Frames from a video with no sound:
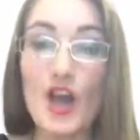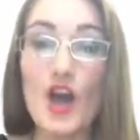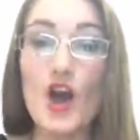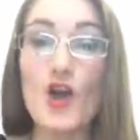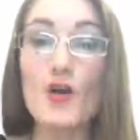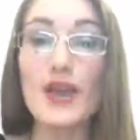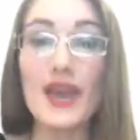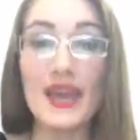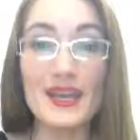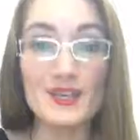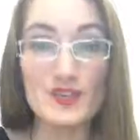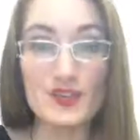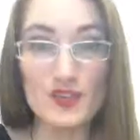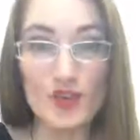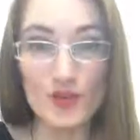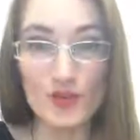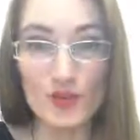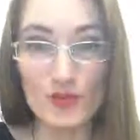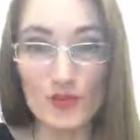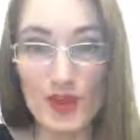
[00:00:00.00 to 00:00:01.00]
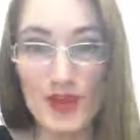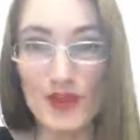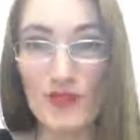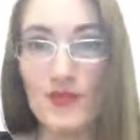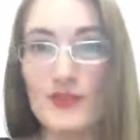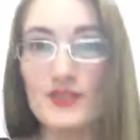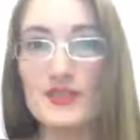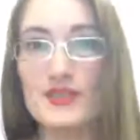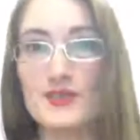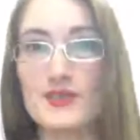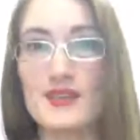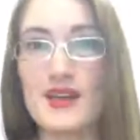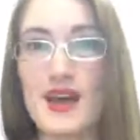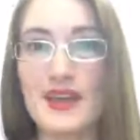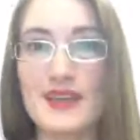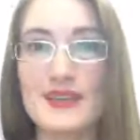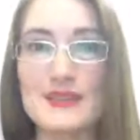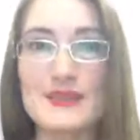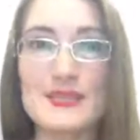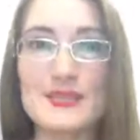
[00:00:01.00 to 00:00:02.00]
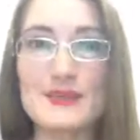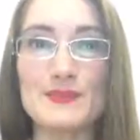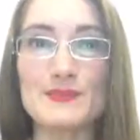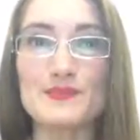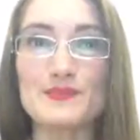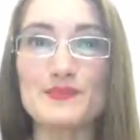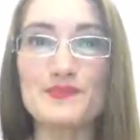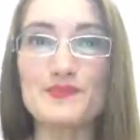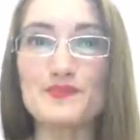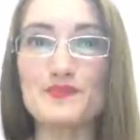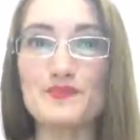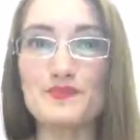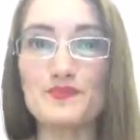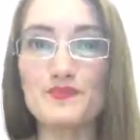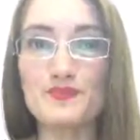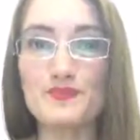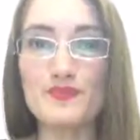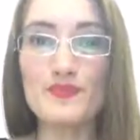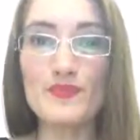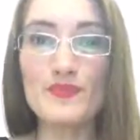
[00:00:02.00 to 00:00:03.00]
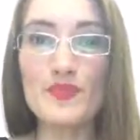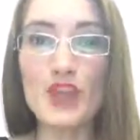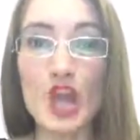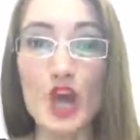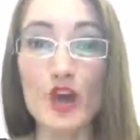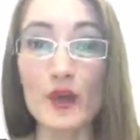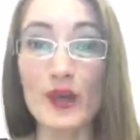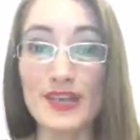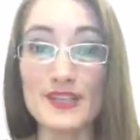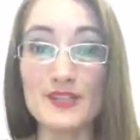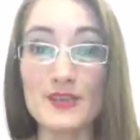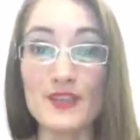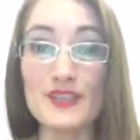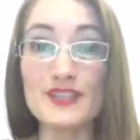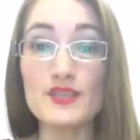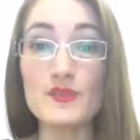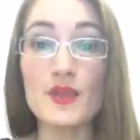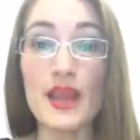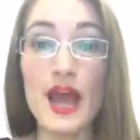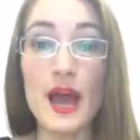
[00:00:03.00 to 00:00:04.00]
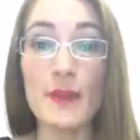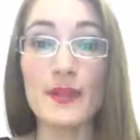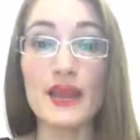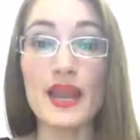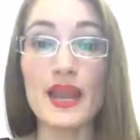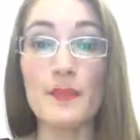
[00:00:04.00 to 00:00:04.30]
Okay, so you ready for some science? Okay, so this is what happened.